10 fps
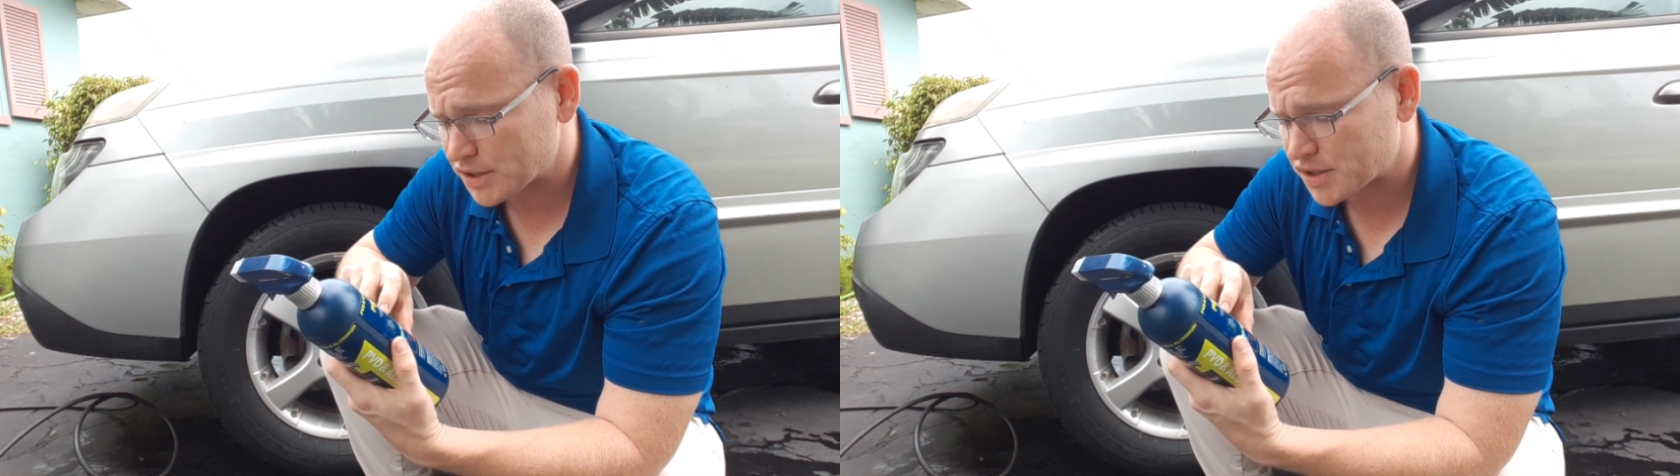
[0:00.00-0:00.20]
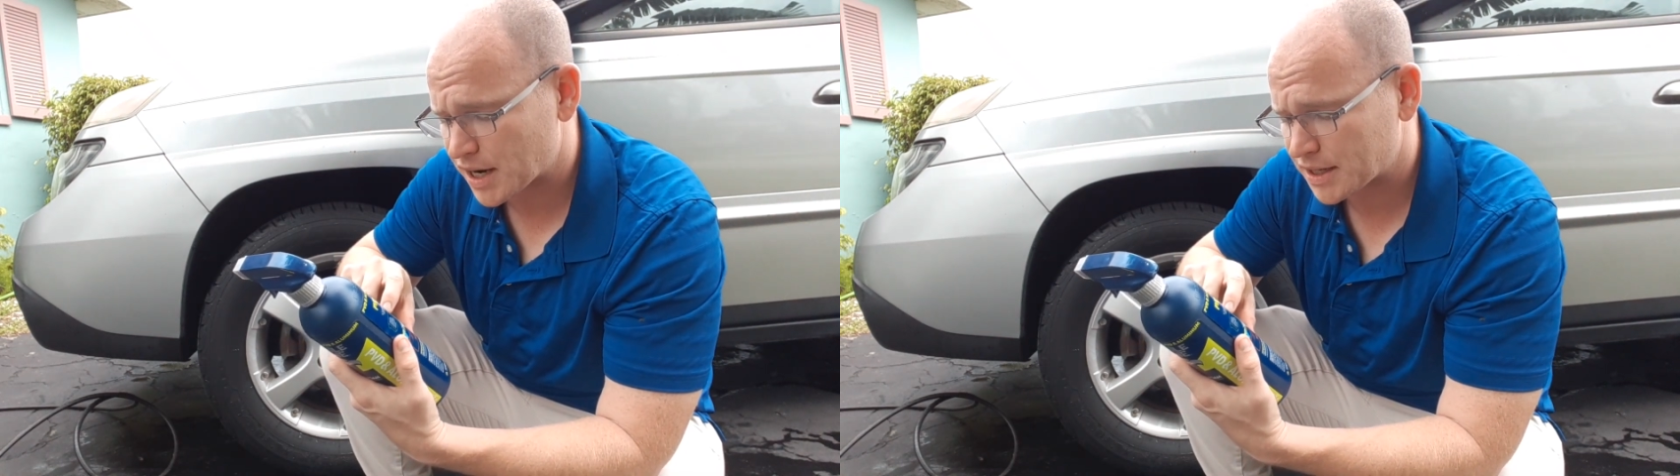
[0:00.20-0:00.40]

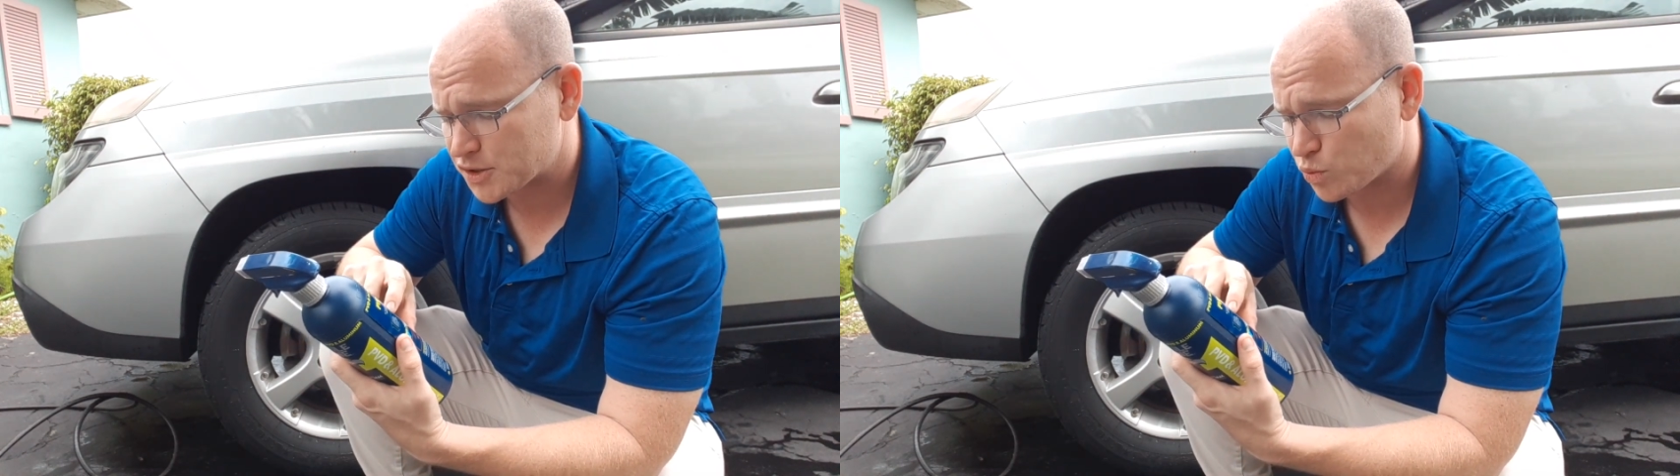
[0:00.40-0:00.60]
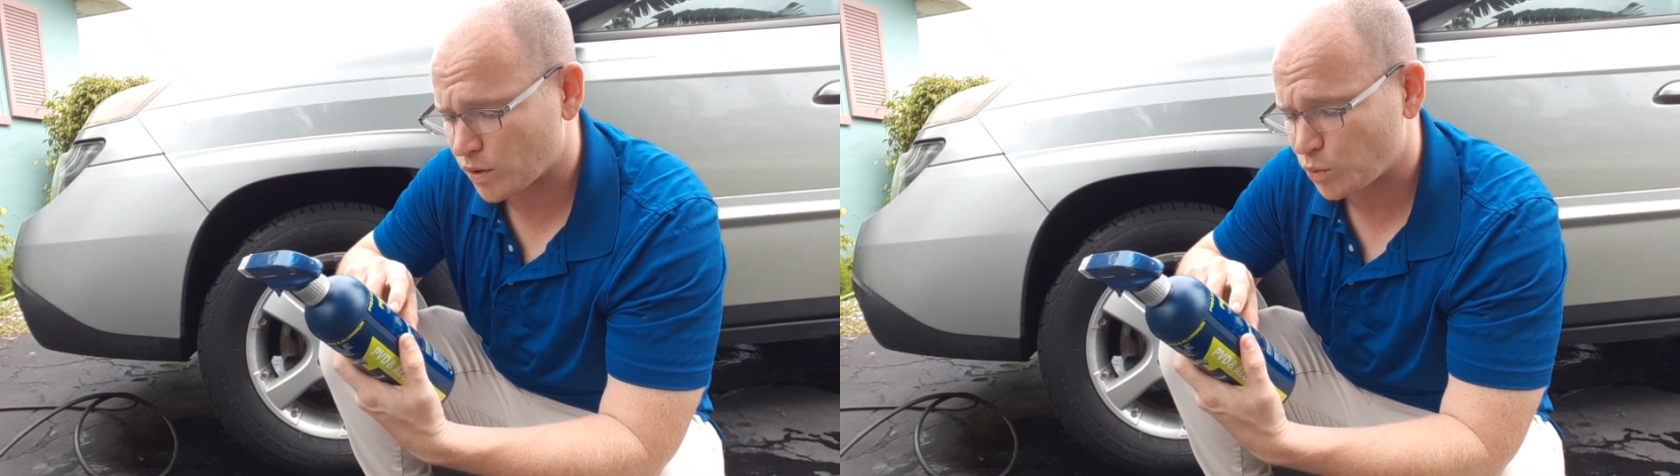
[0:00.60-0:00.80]

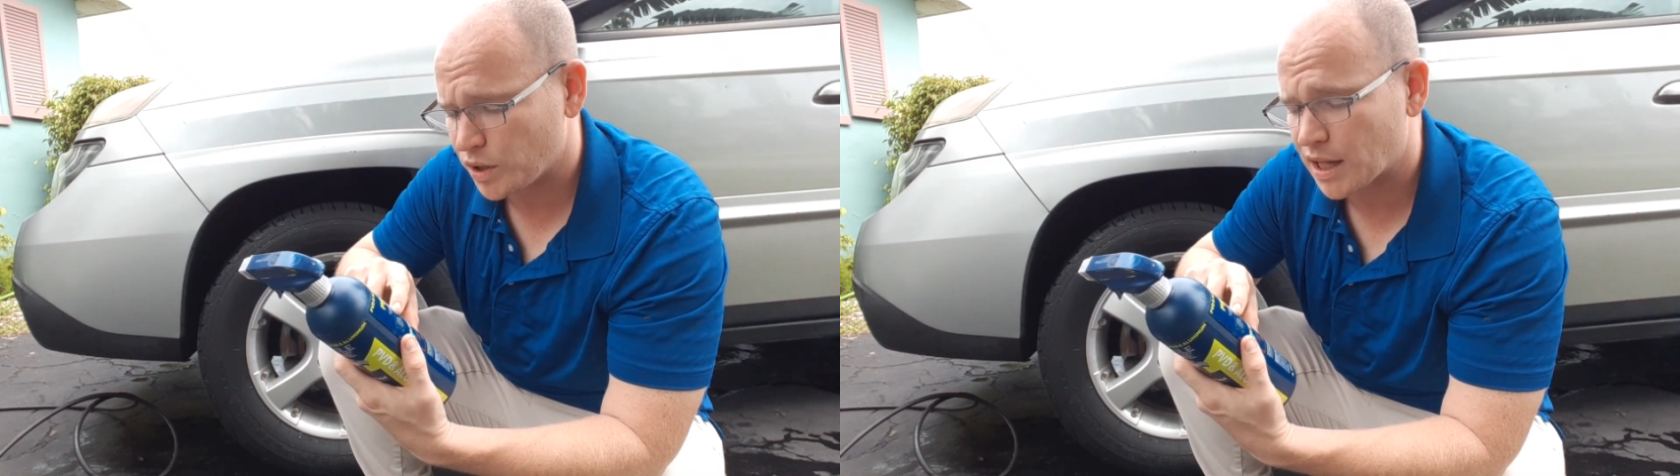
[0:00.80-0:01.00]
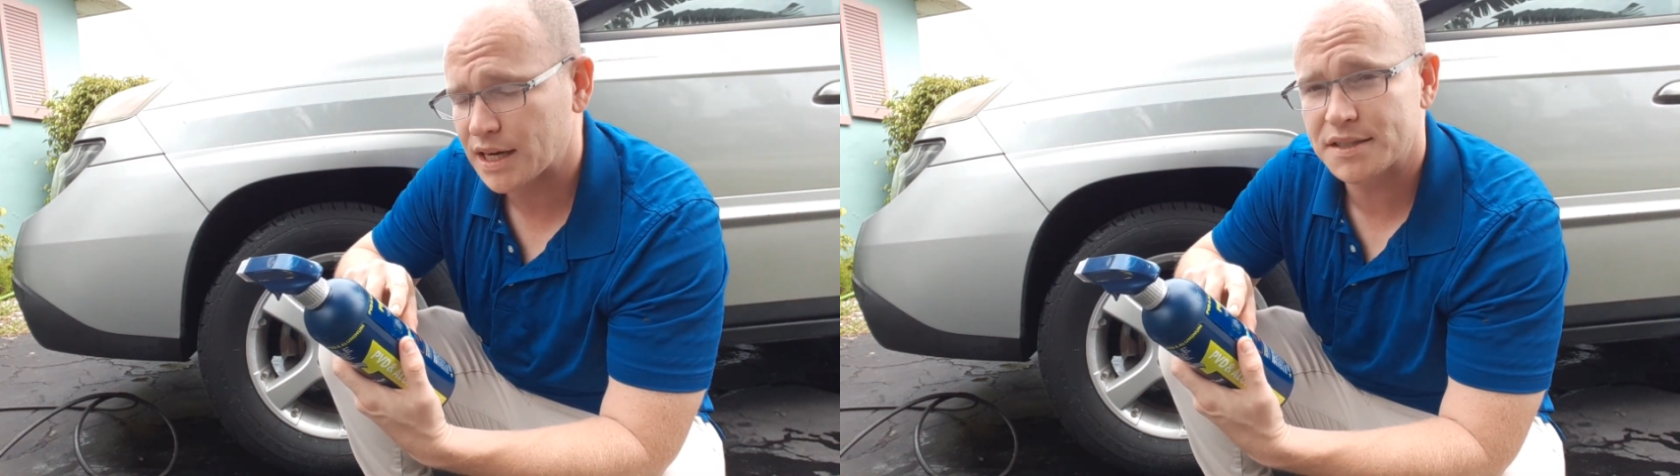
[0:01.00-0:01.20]
seconds, one
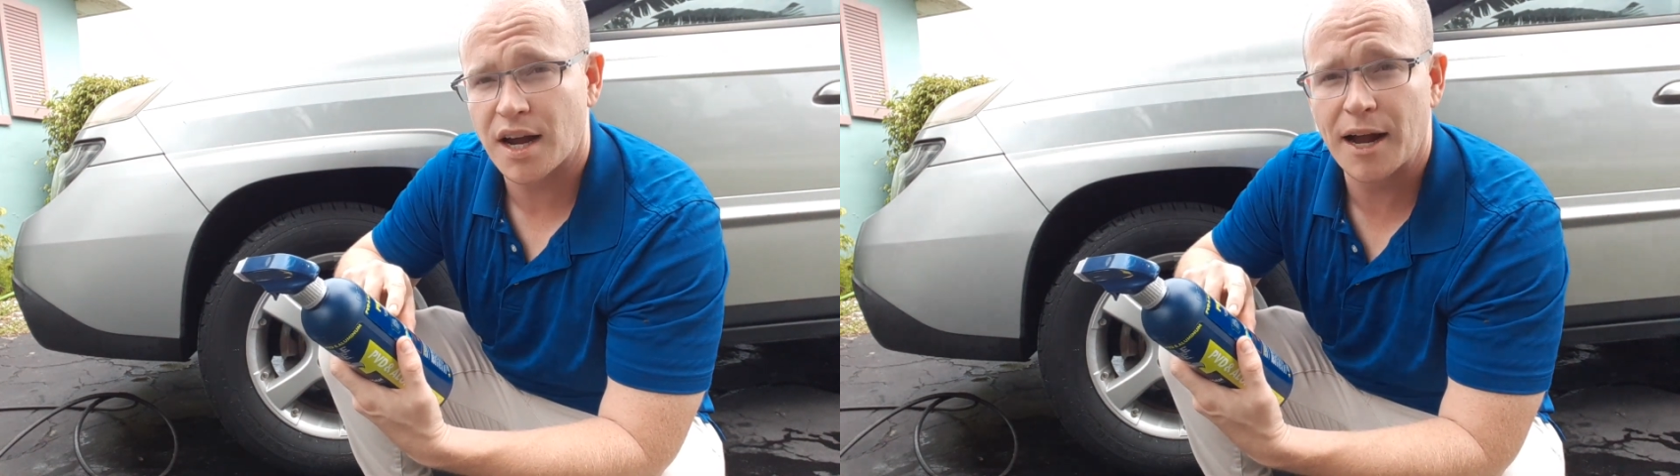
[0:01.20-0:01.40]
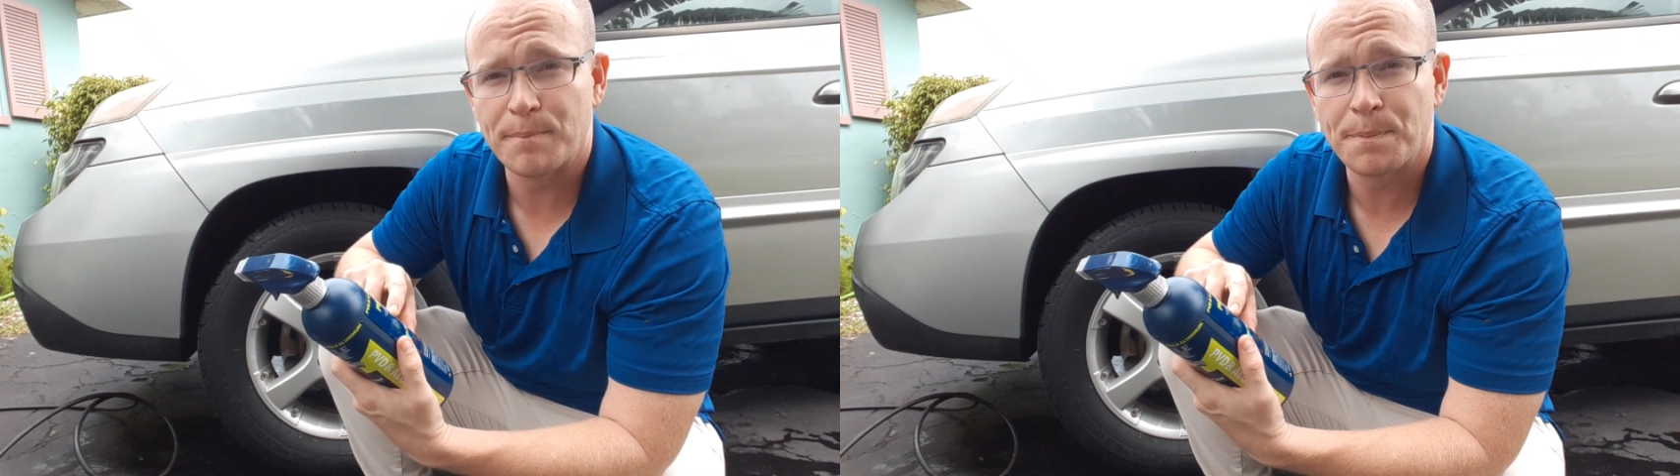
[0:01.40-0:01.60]
wheel at a
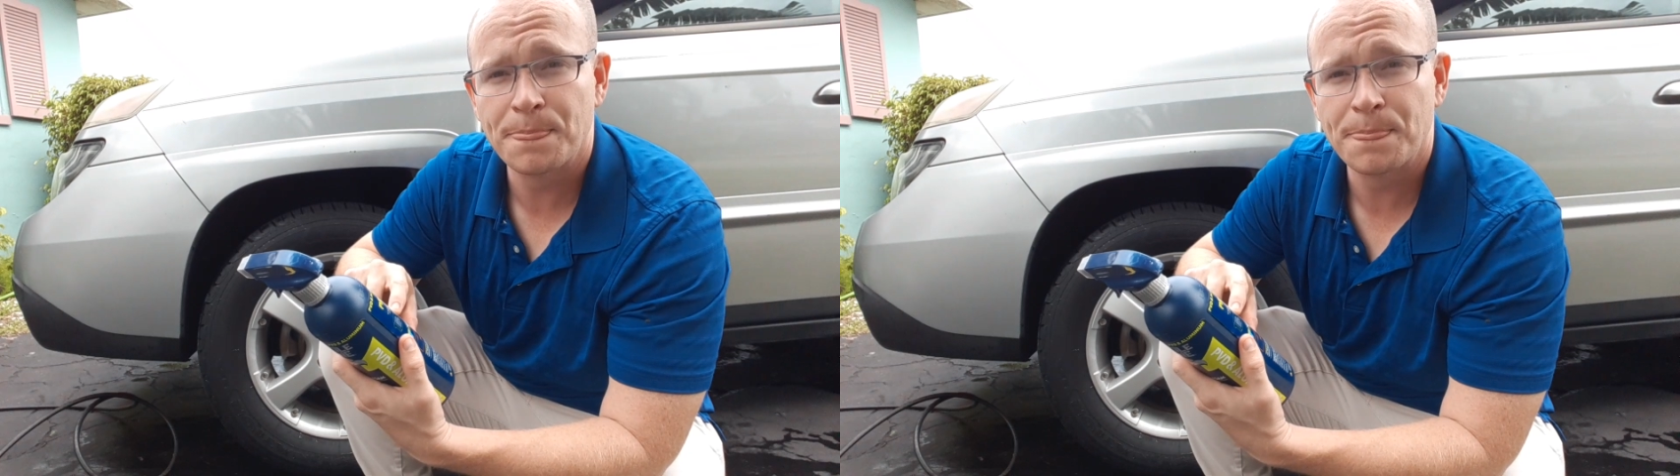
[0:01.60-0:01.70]
time.